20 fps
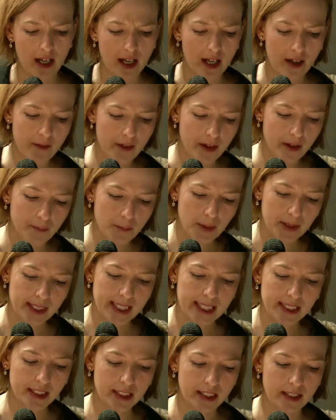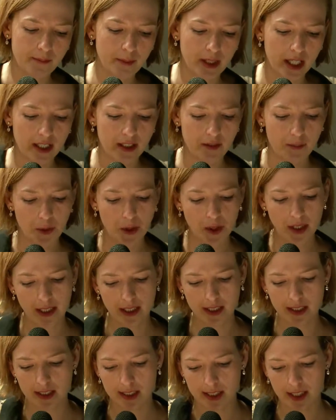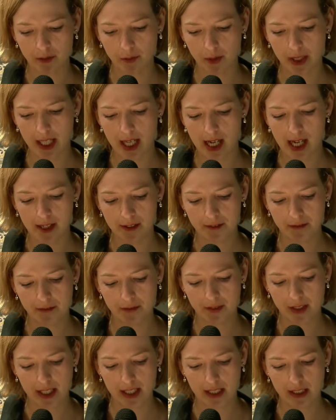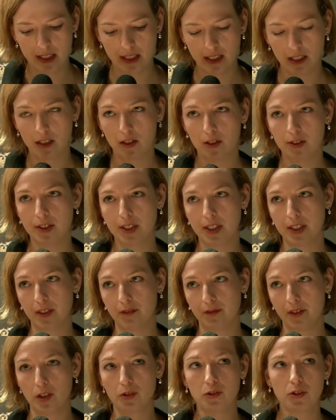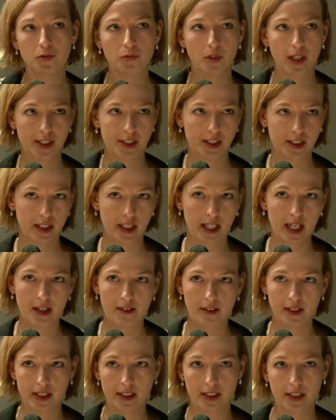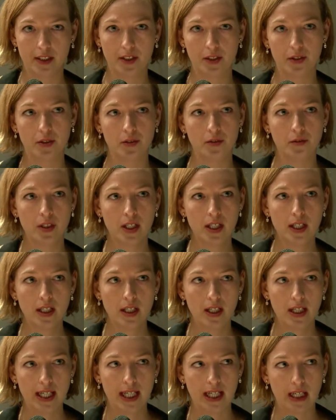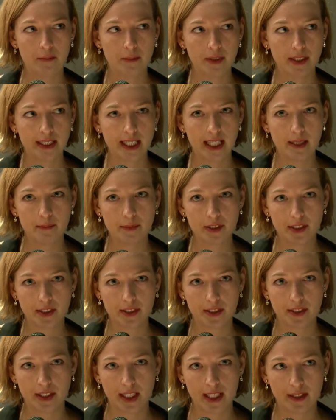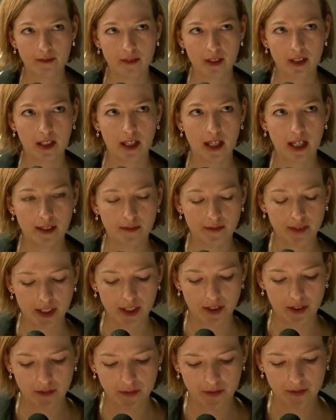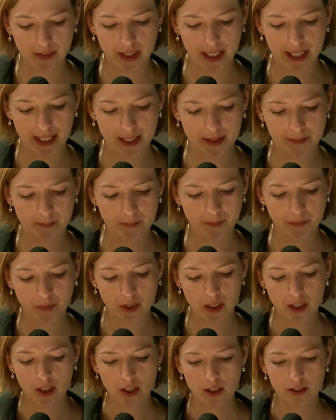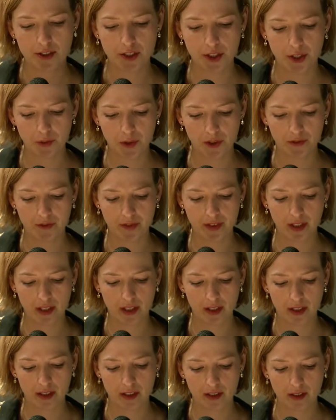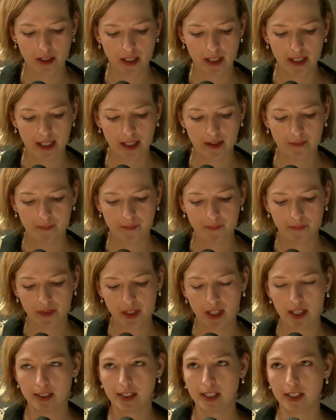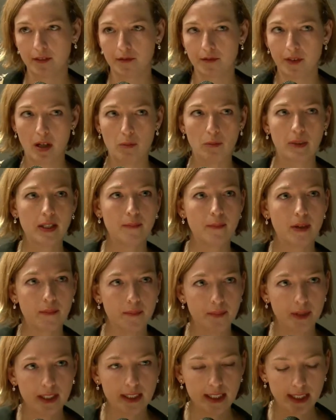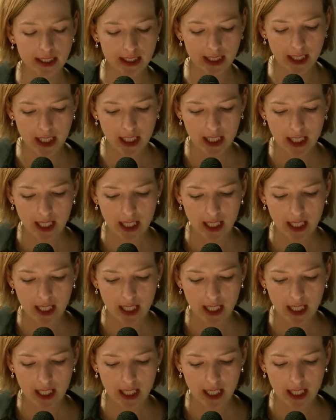A potentially minor point is that we have the inclusion of a good Russian character who attempts to save the lives of two of the Katyn family members.